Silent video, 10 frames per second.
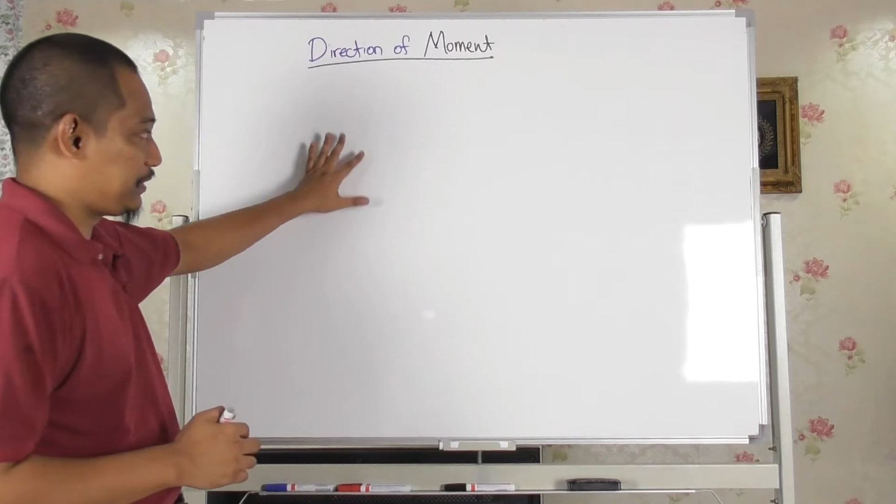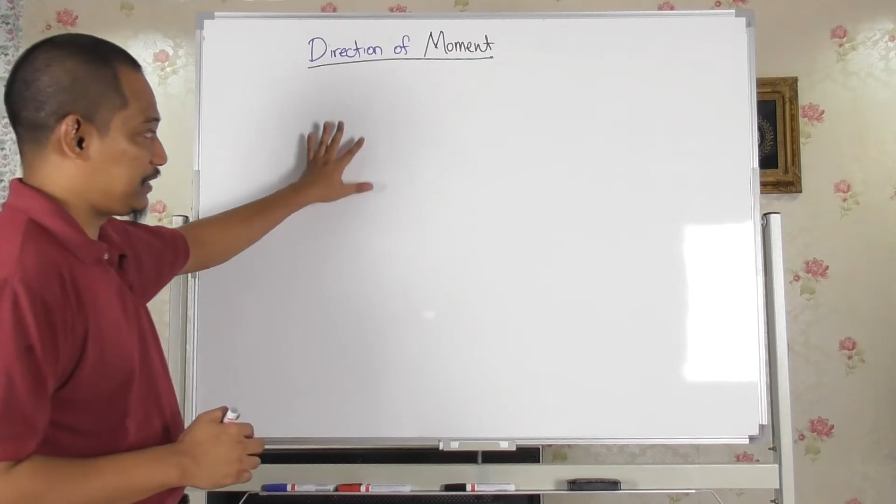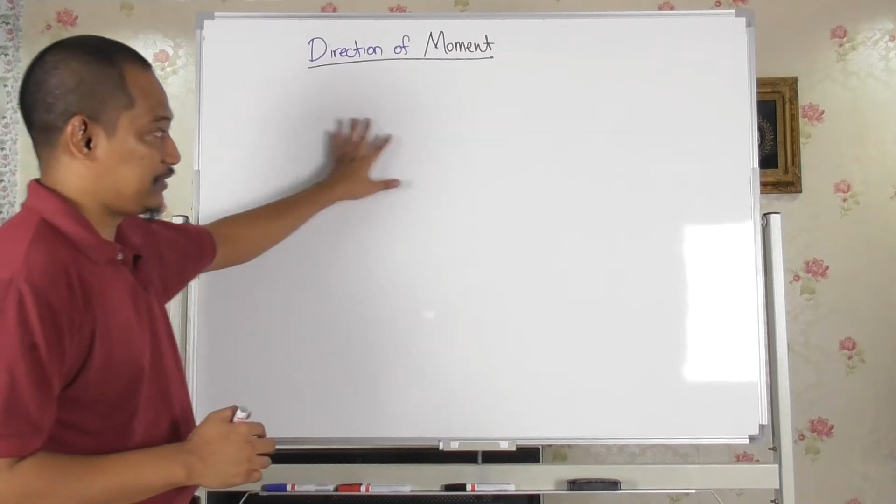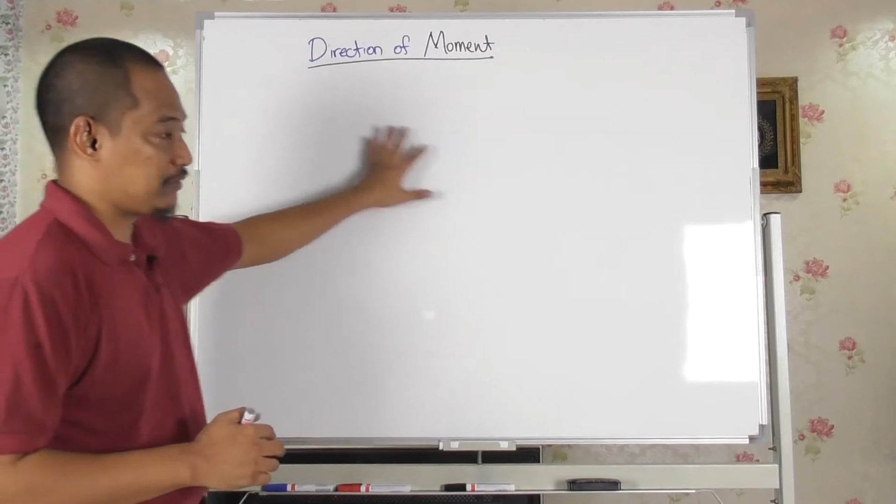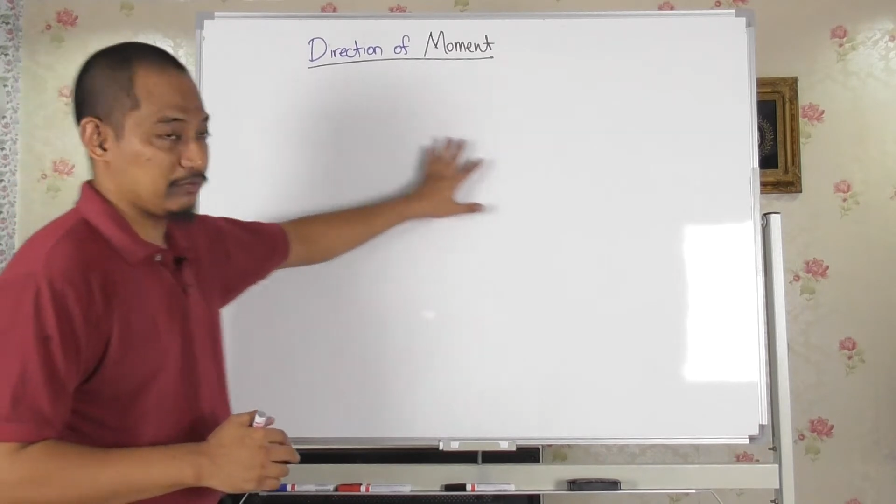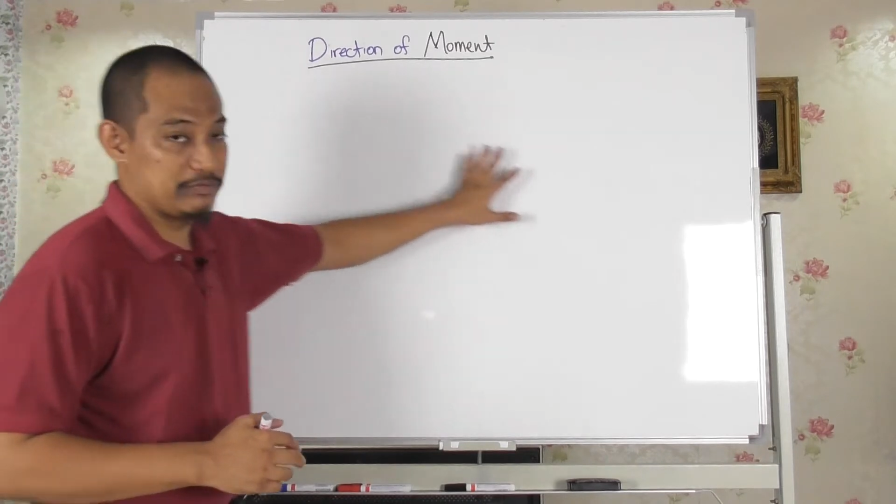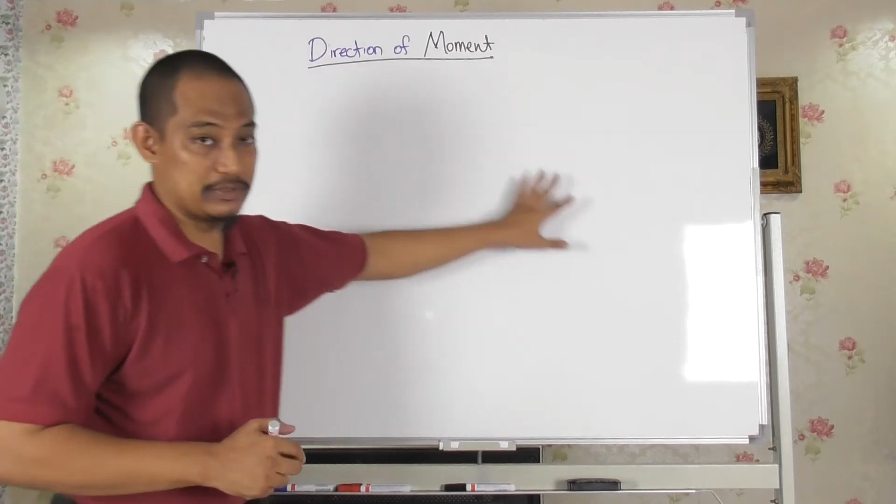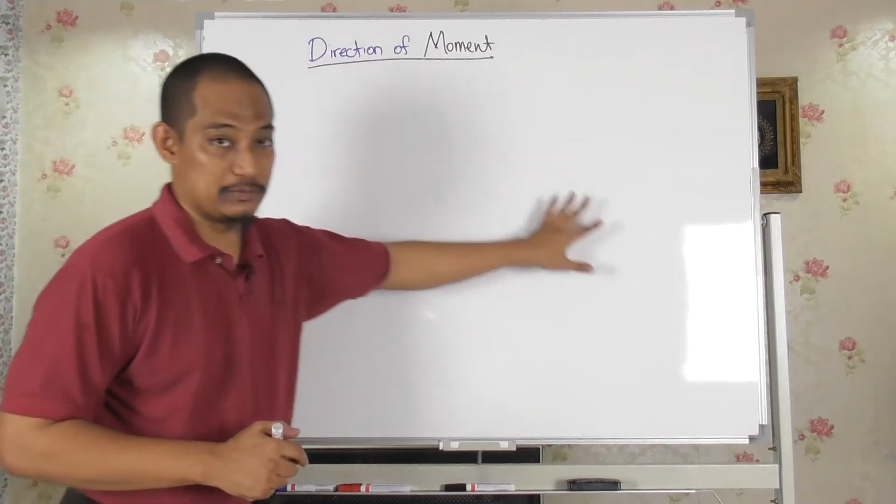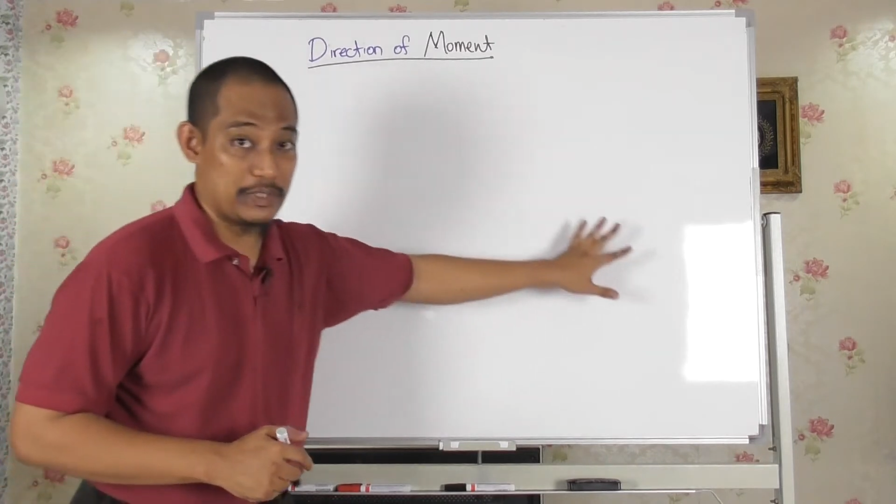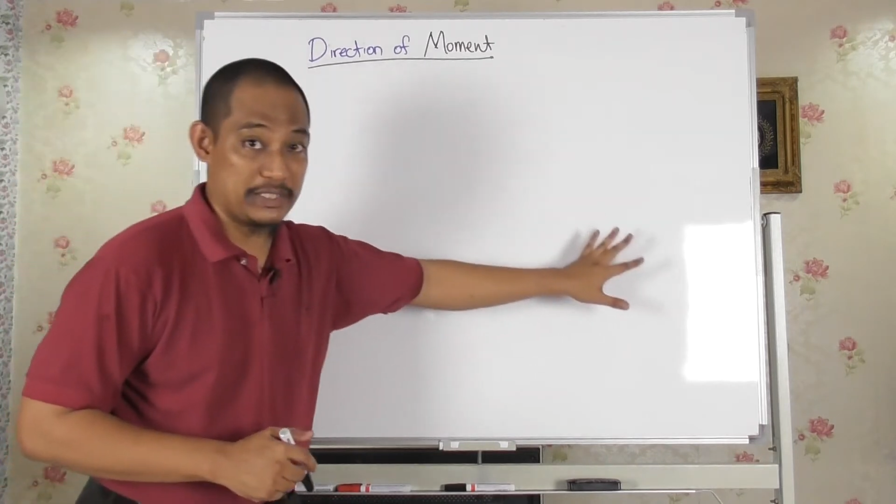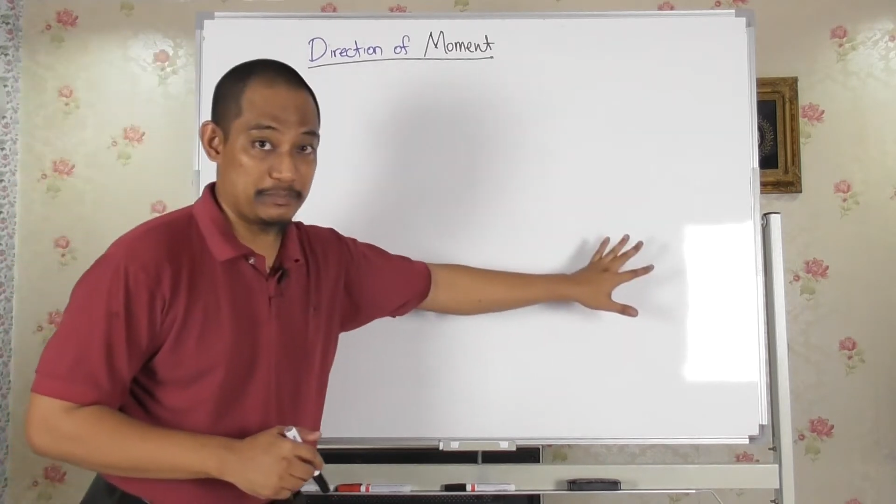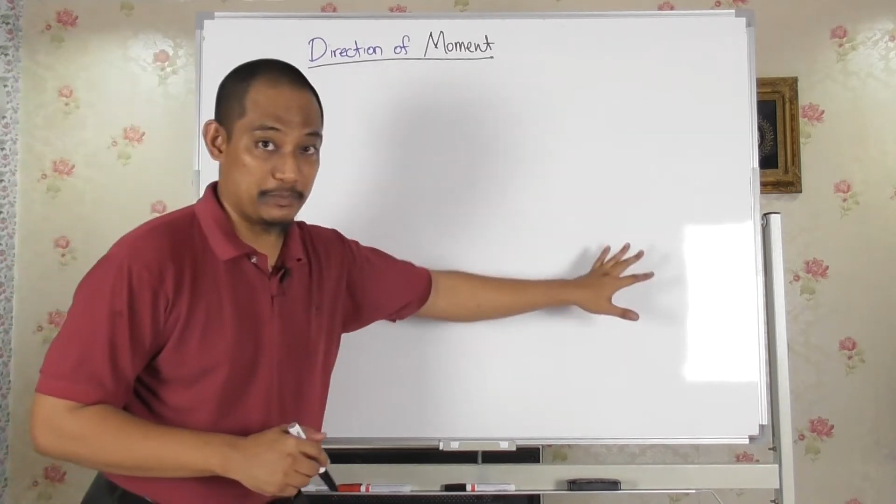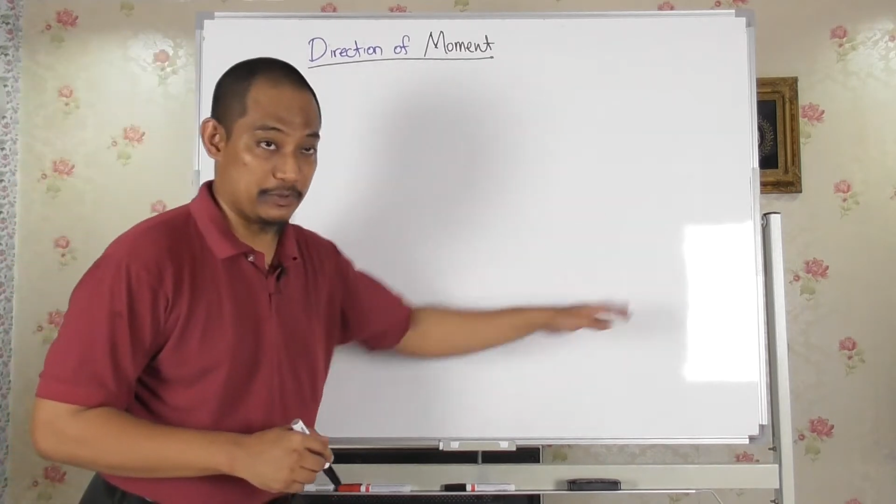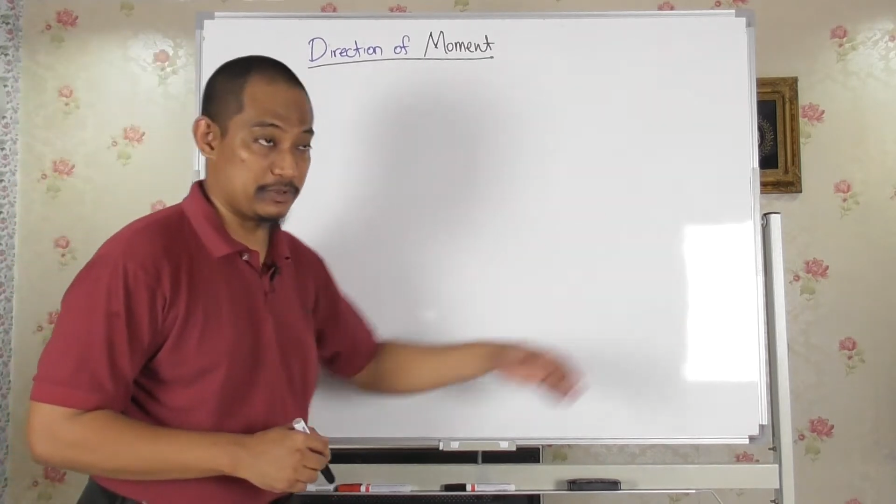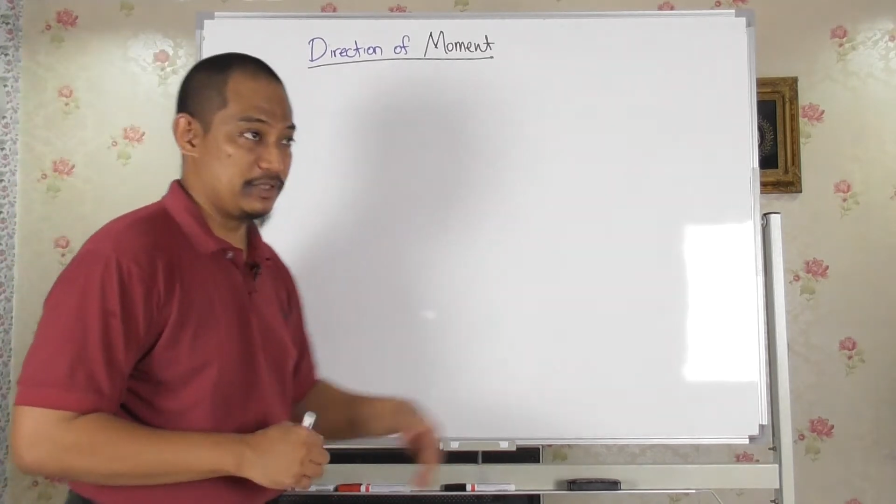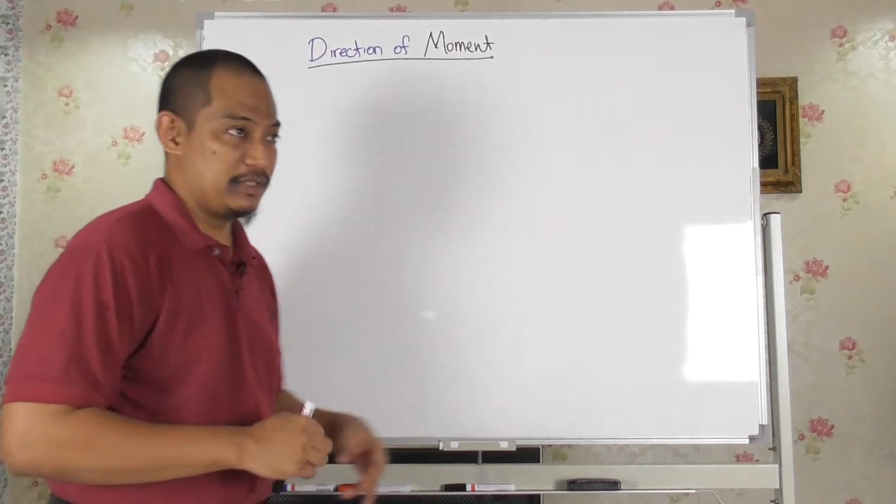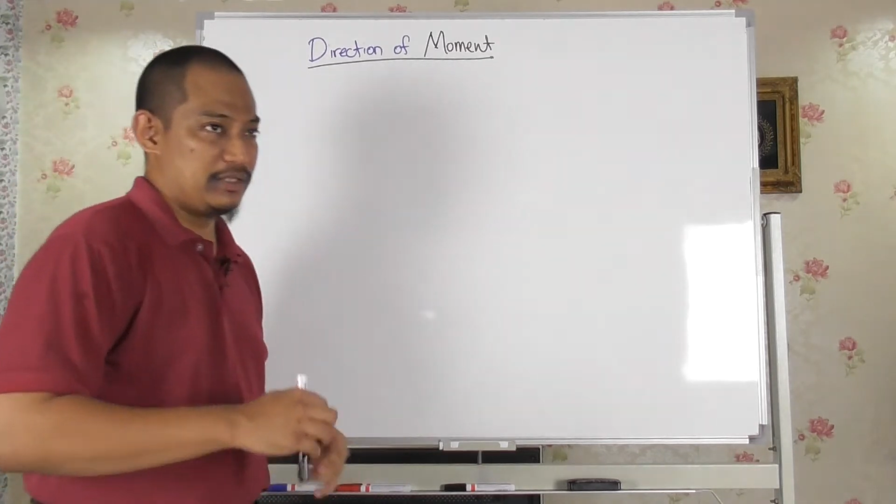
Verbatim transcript: plane of the whiteboard,